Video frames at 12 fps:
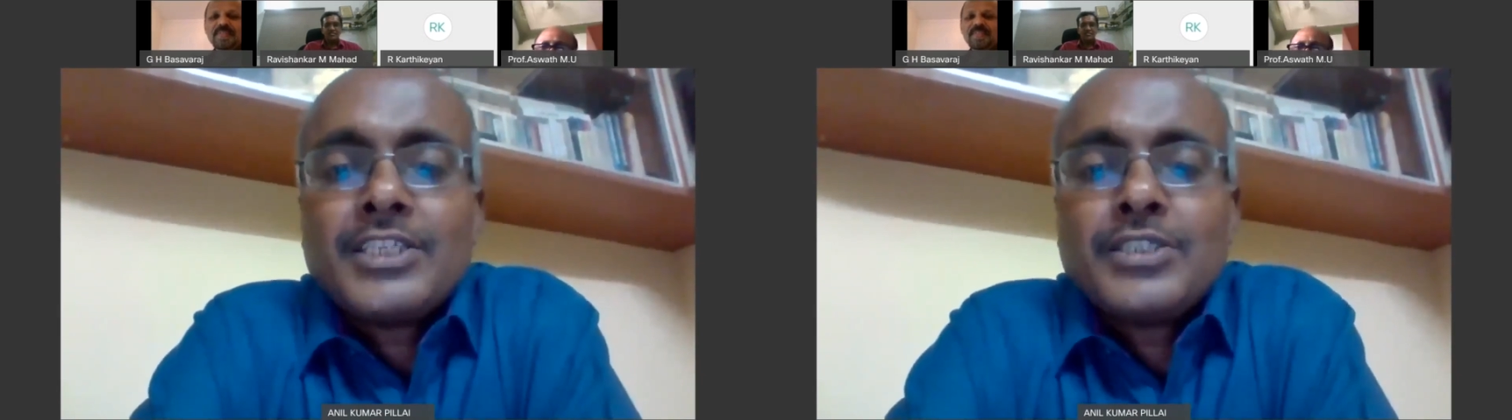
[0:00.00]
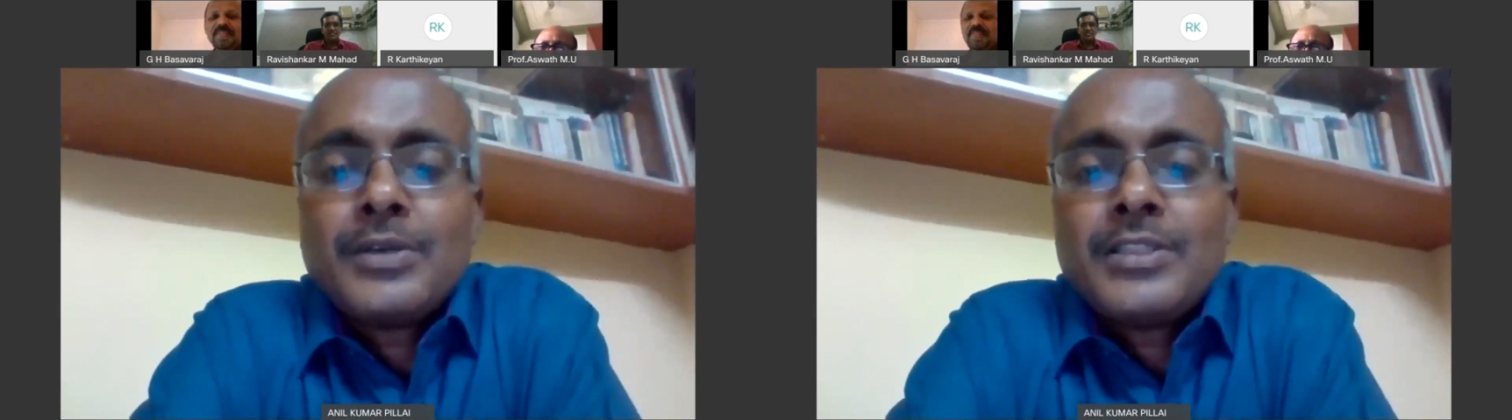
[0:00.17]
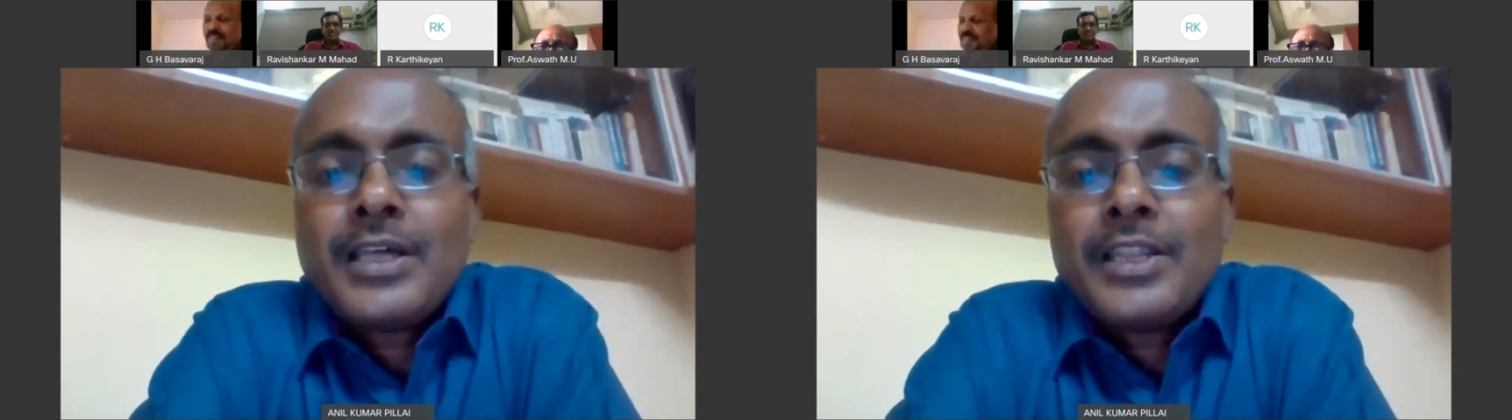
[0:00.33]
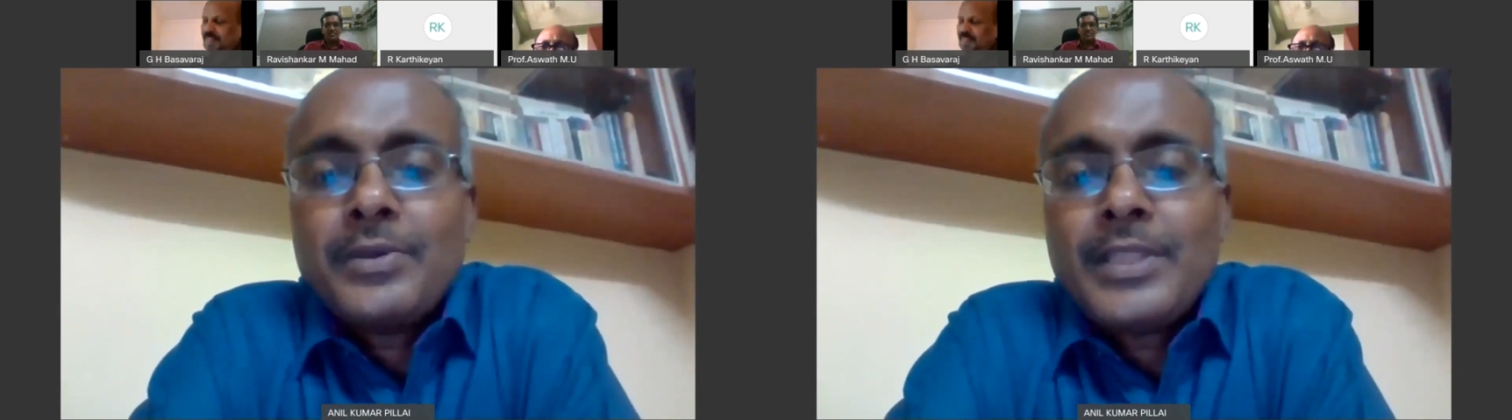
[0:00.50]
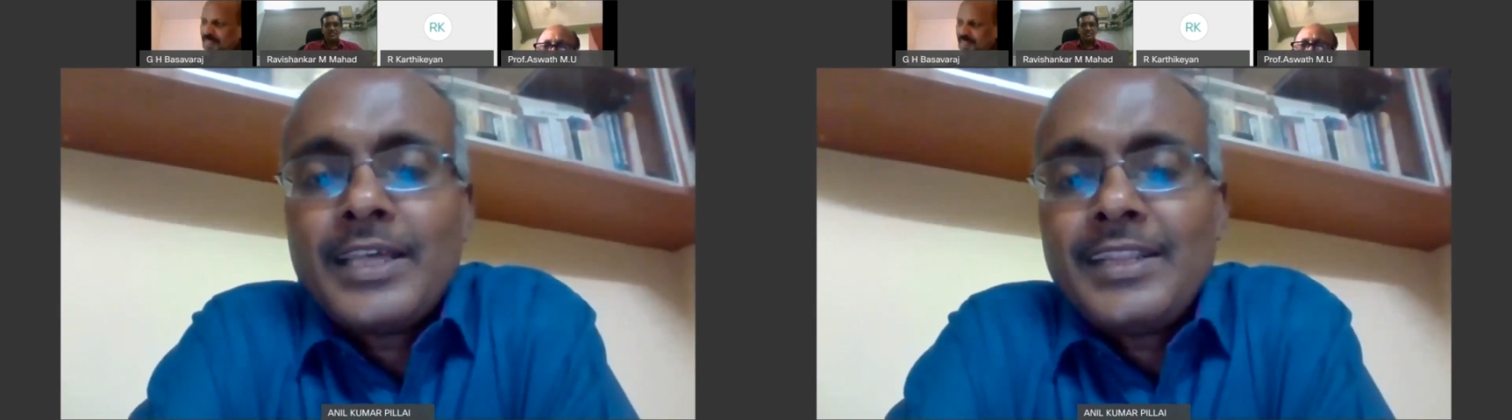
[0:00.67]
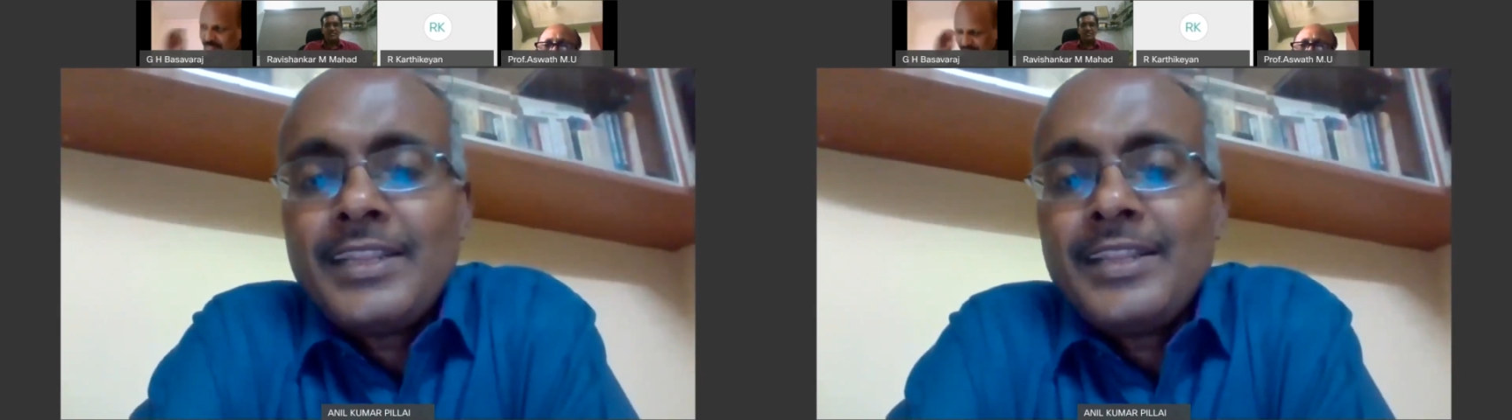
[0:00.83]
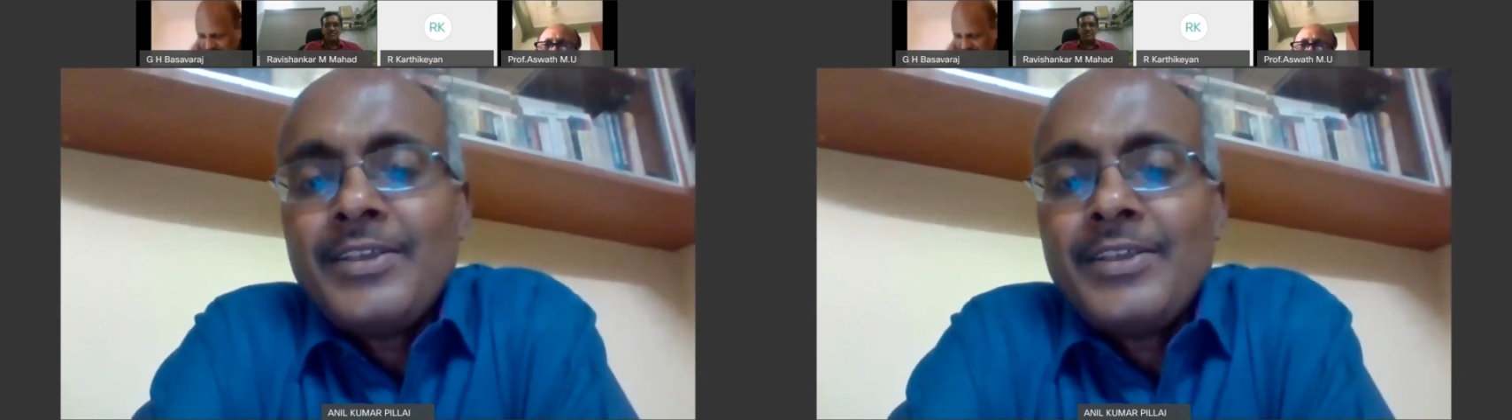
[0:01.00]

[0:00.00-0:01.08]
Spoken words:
Ashwath, are you there?